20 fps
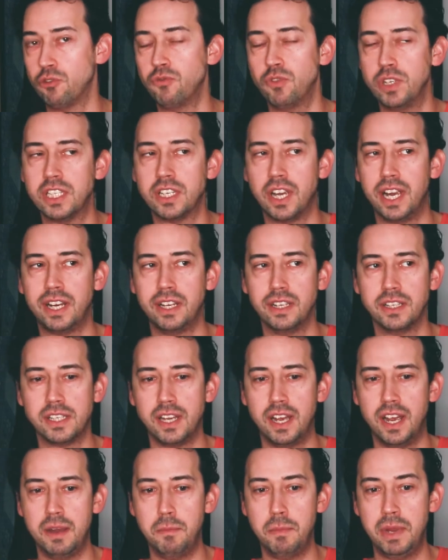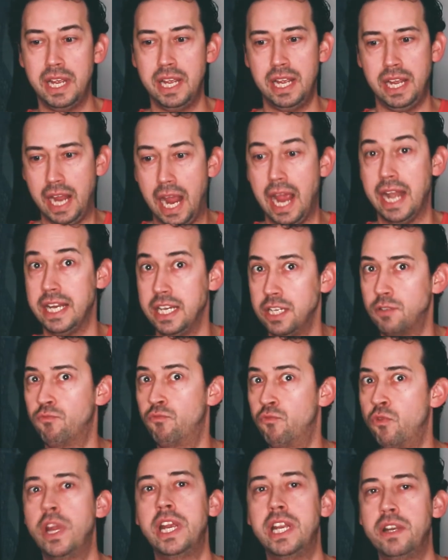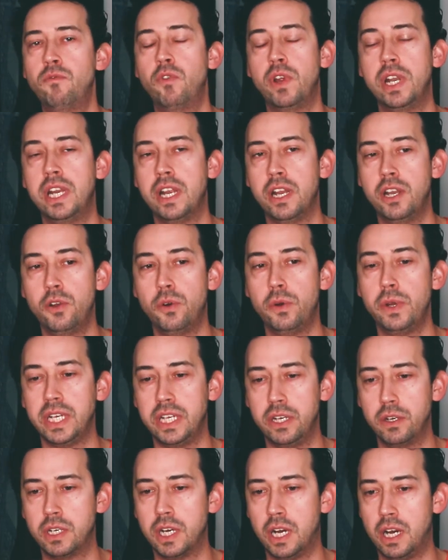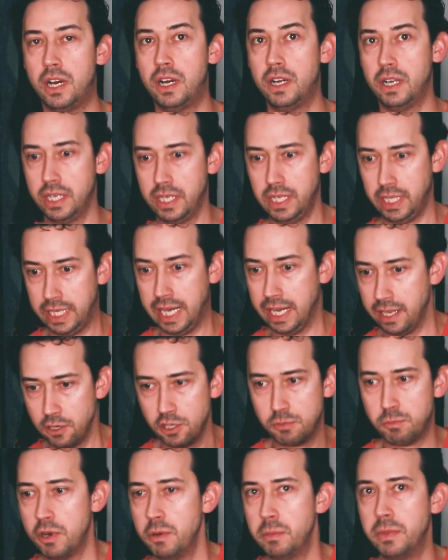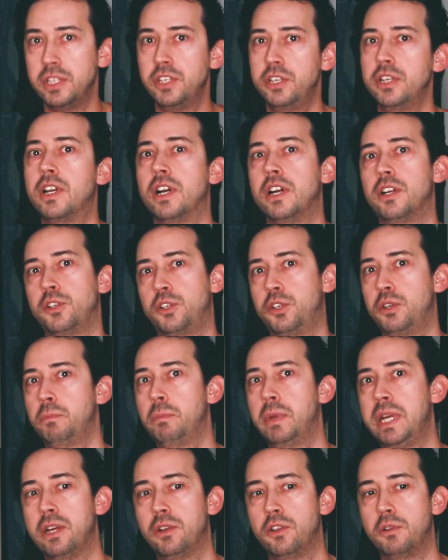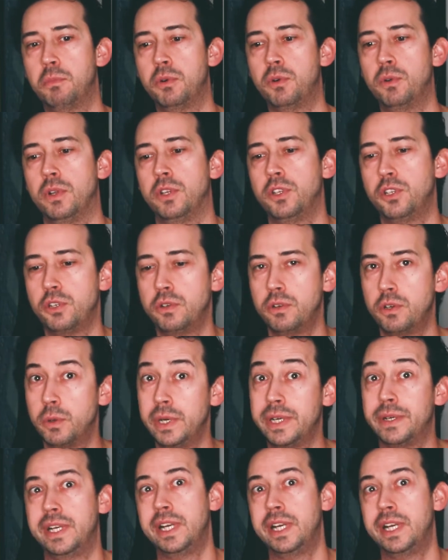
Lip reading: recycle time, and it is really annoying. You can't get those moments. You can't be on the ball and shoot quickly